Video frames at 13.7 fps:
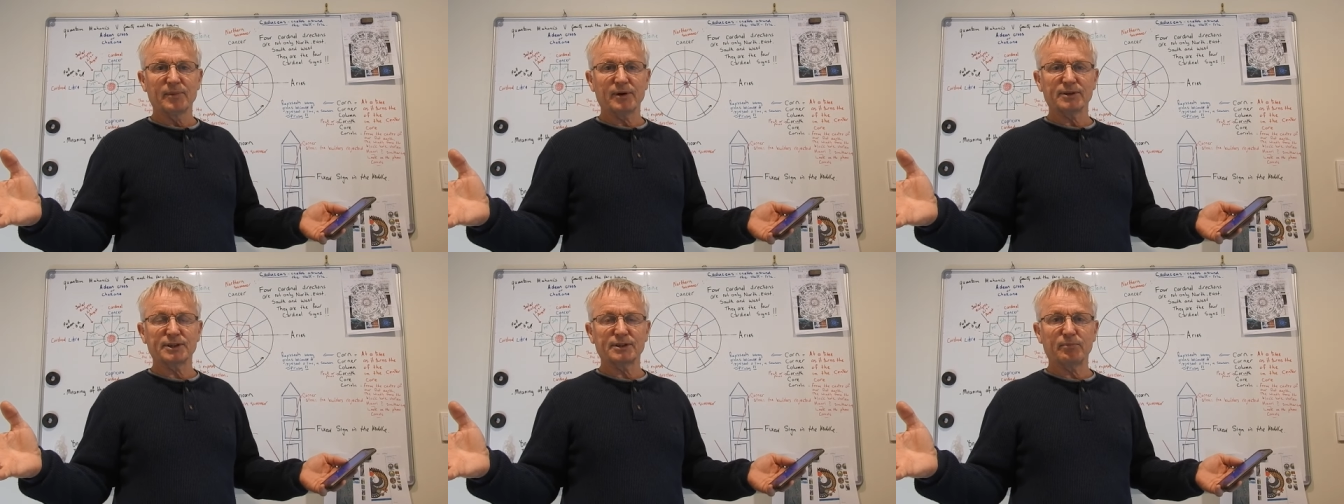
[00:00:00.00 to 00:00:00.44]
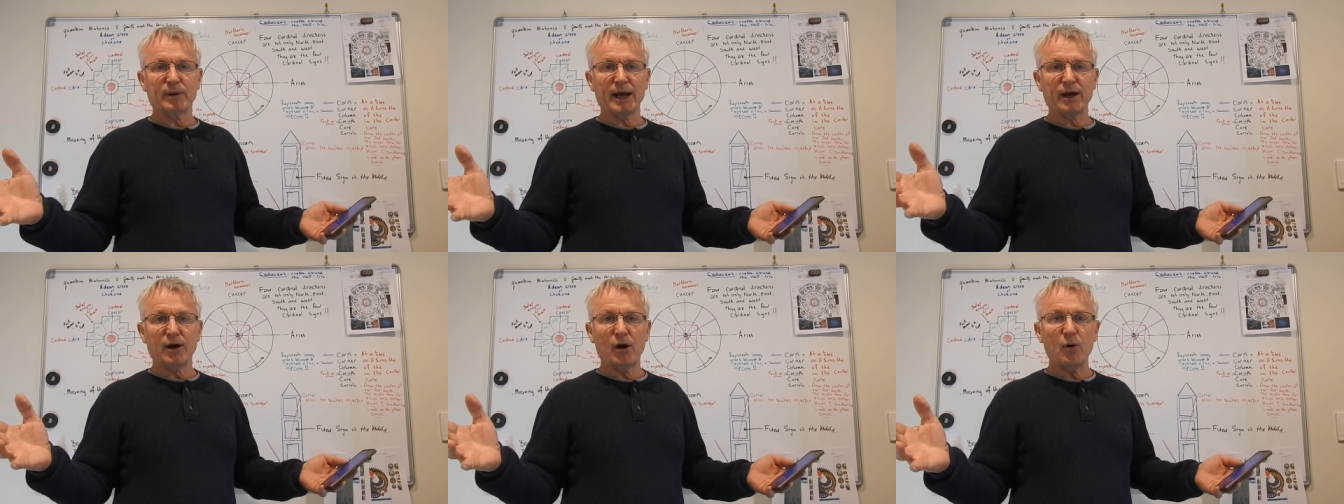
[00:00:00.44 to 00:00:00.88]
because the
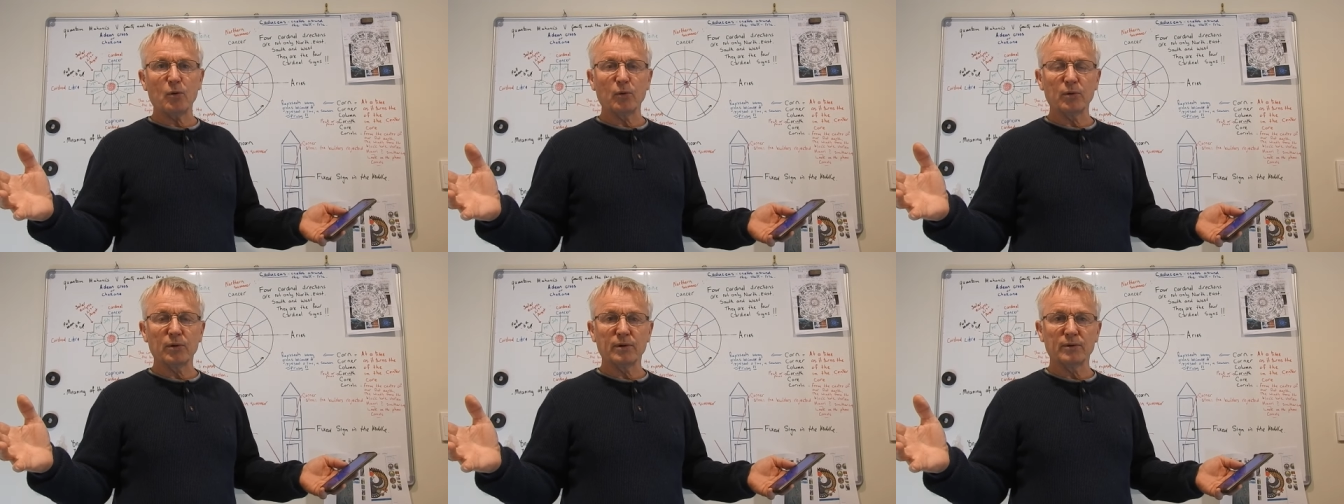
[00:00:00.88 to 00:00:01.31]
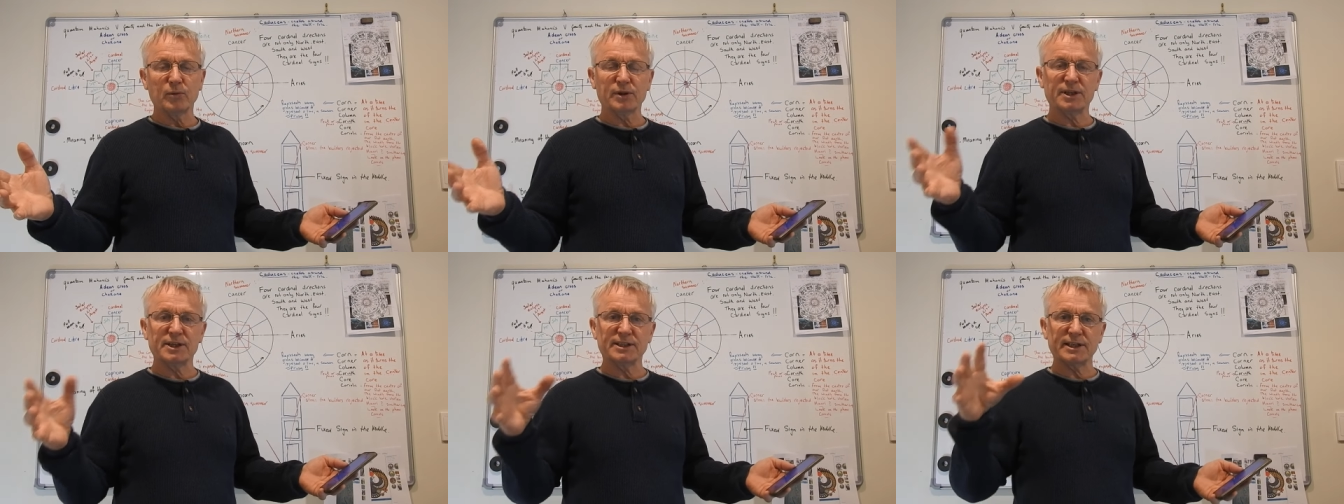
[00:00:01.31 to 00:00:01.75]
black hole
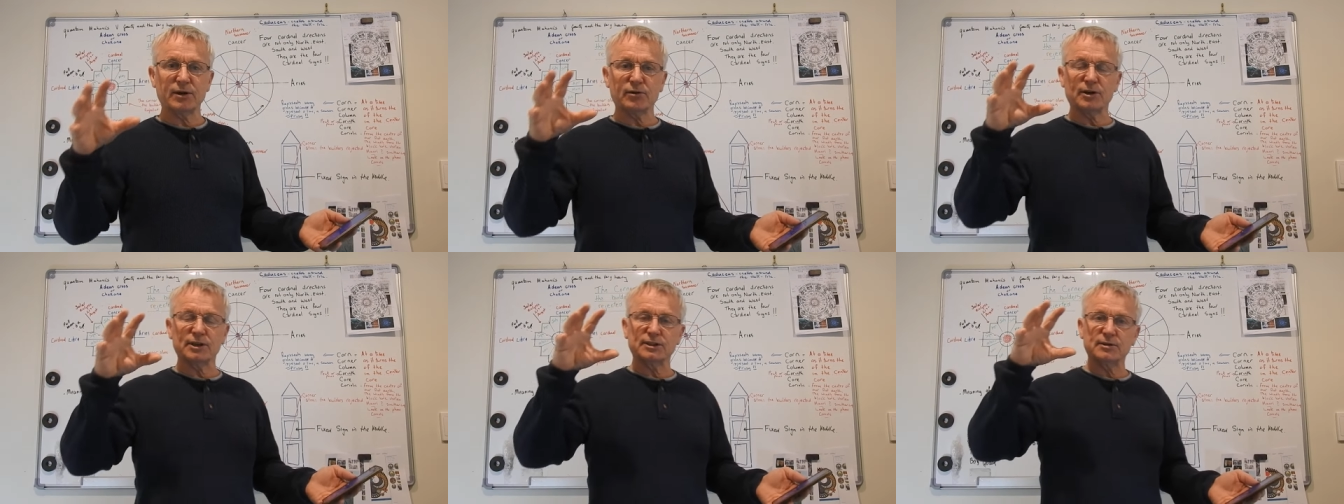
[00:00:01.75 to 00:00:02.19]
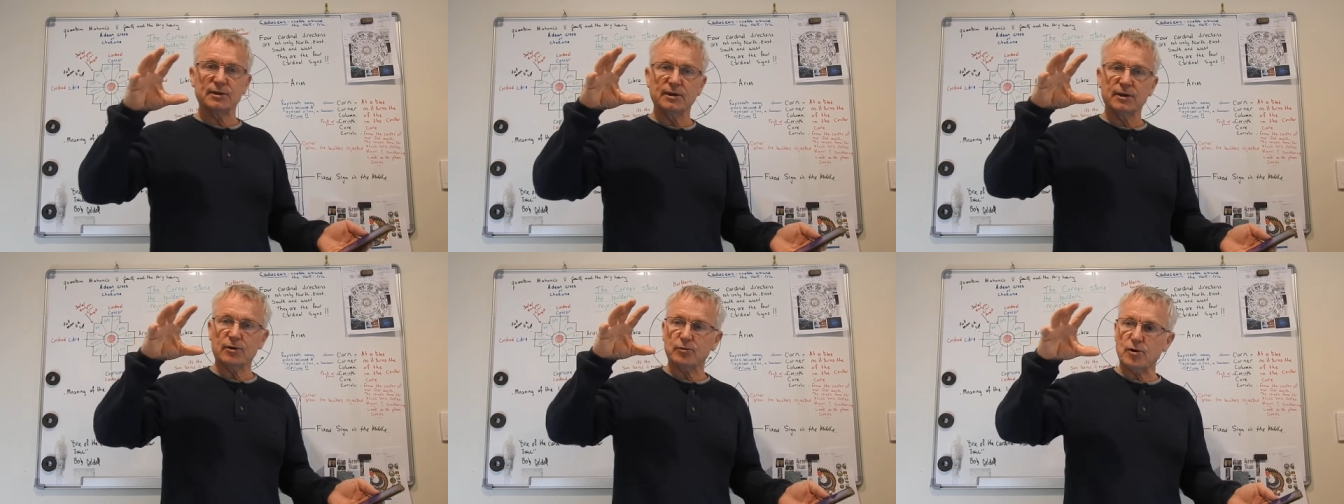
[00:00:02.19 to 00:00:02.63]
with the sun on its
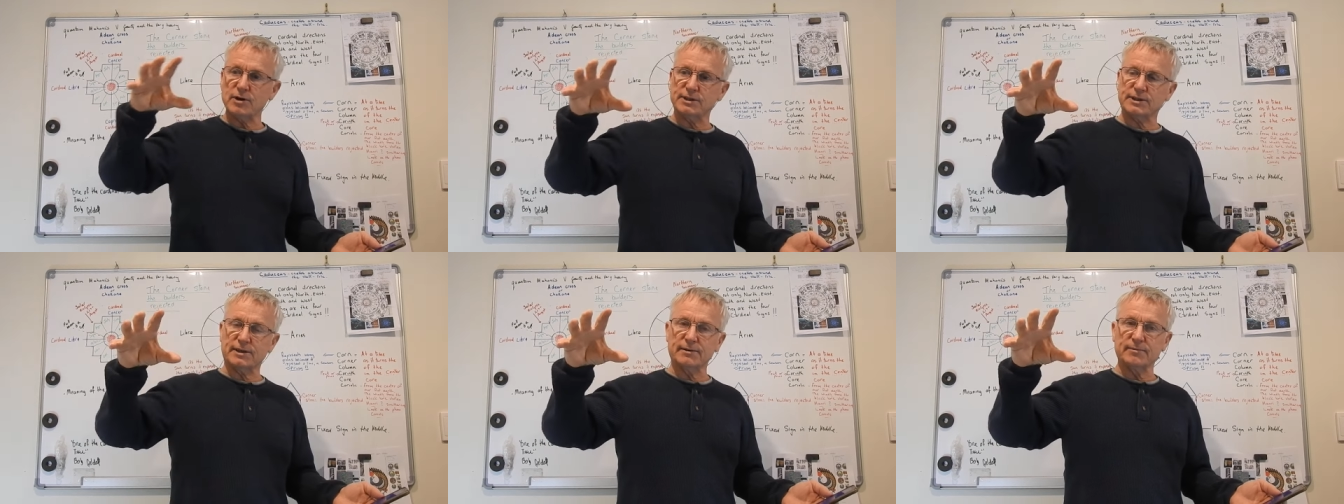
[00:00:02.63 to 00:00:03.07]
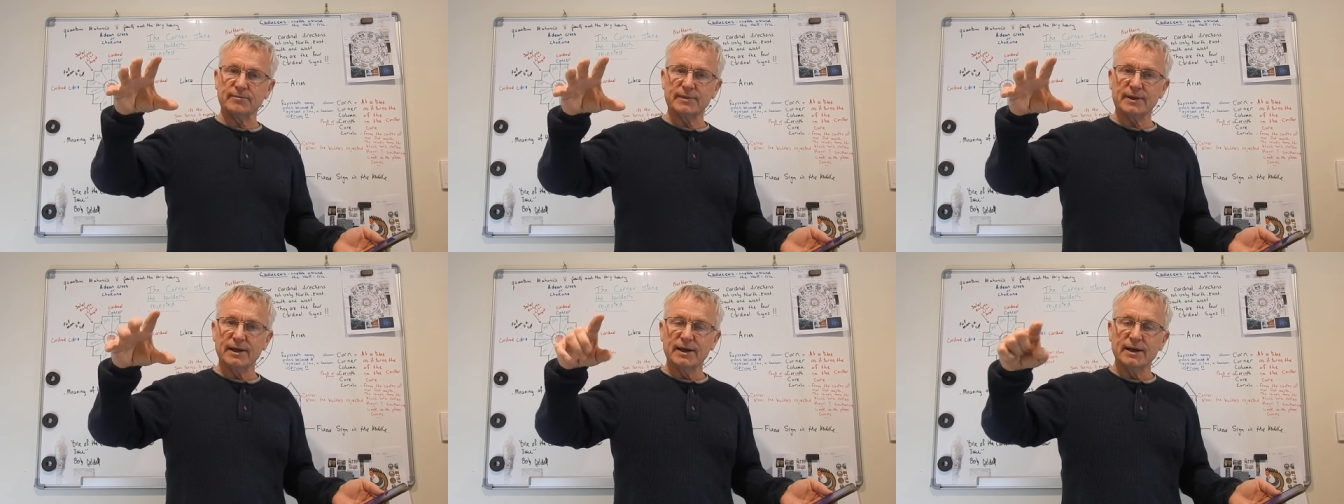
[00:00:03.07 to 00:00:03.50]
horizon
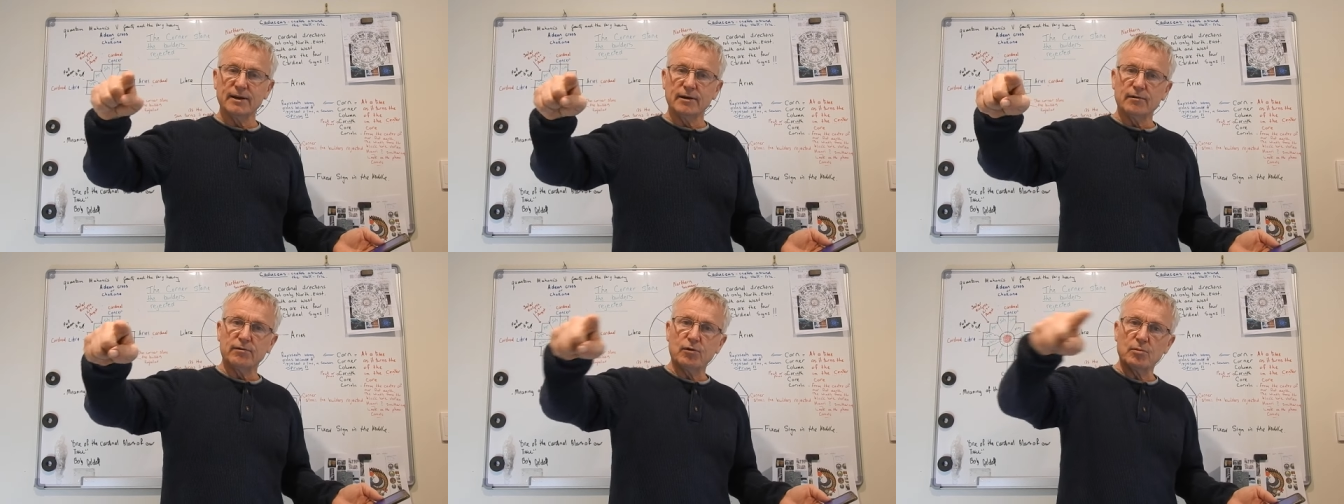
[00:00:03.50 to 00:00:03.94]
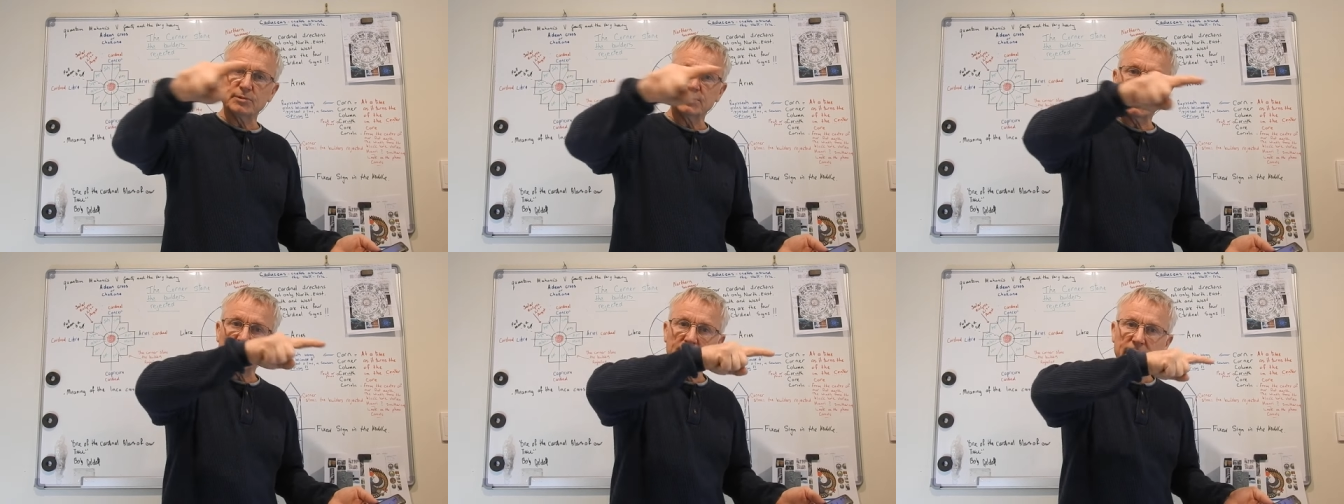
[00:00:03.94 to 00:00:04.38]

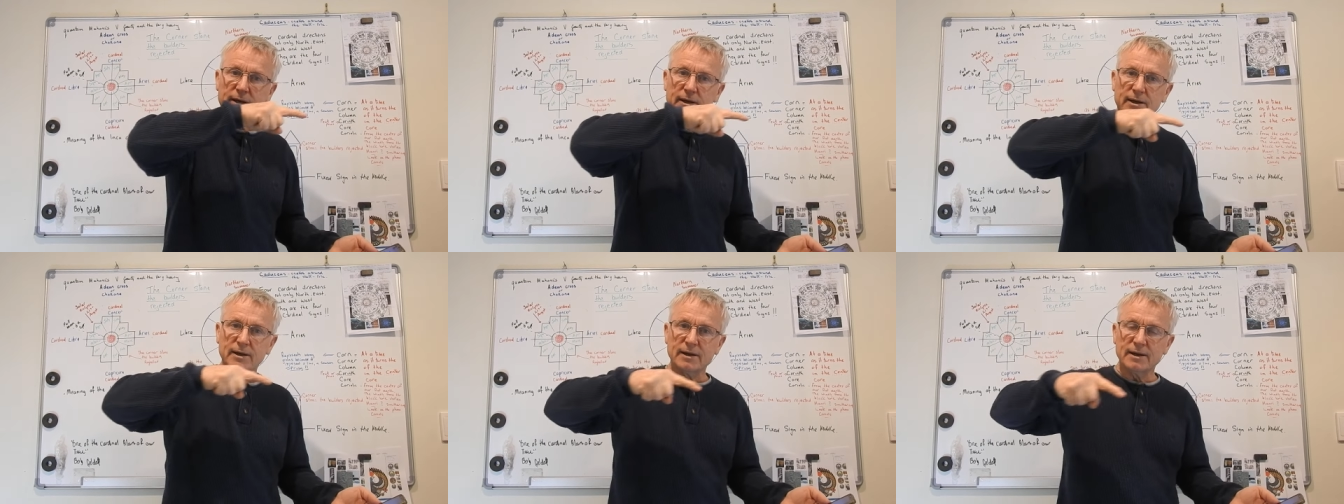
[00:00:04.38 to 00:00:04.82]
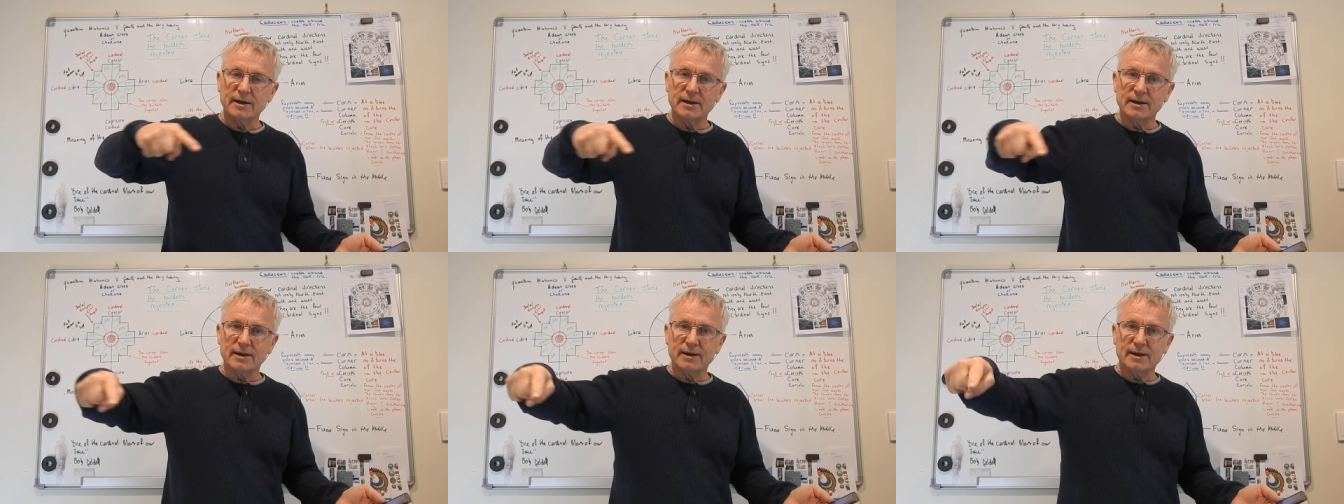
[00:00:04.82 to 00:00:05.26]
forms a
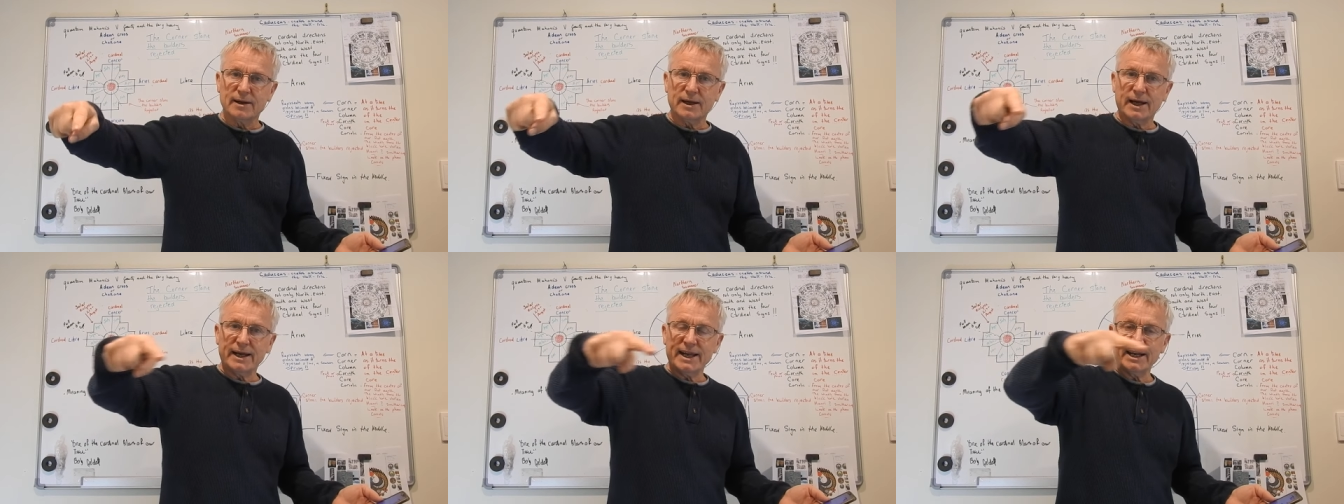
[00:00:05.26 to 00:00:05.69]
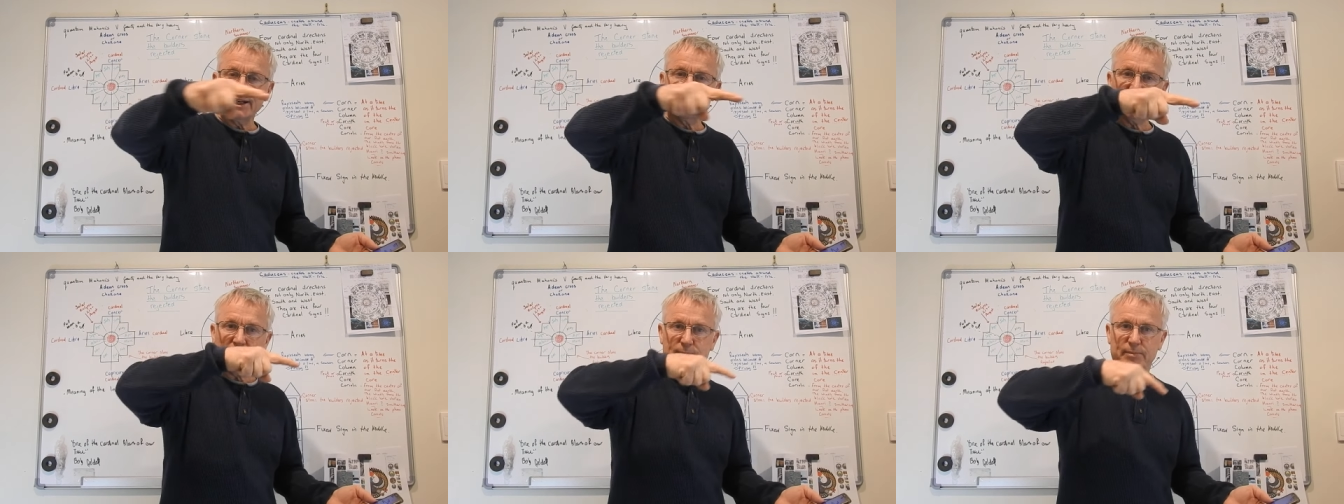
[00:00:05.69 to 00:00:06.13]
an egg
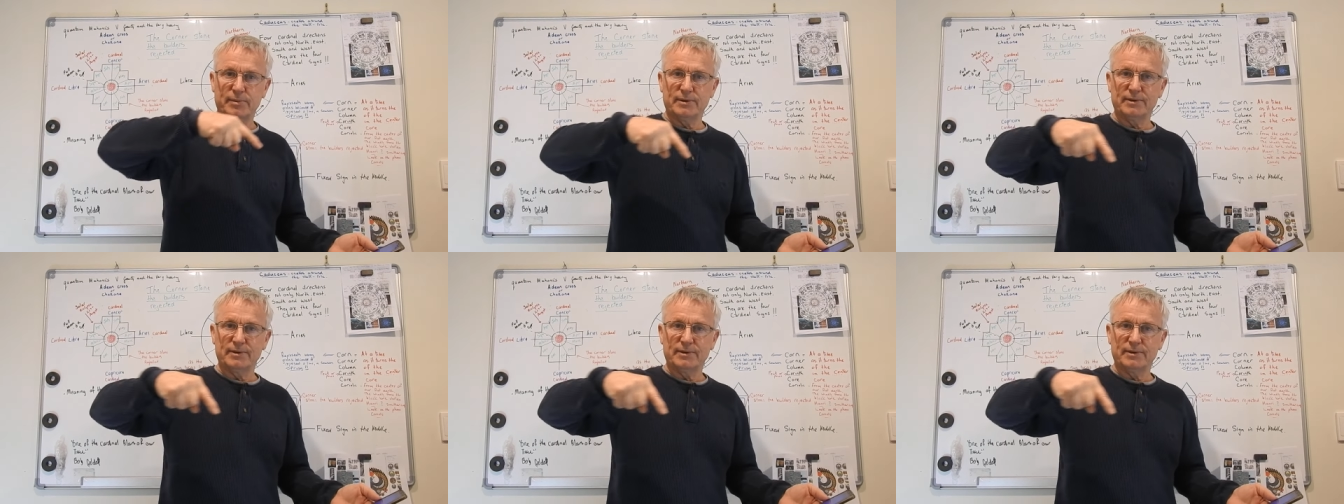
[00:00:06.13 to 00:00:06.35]
shape.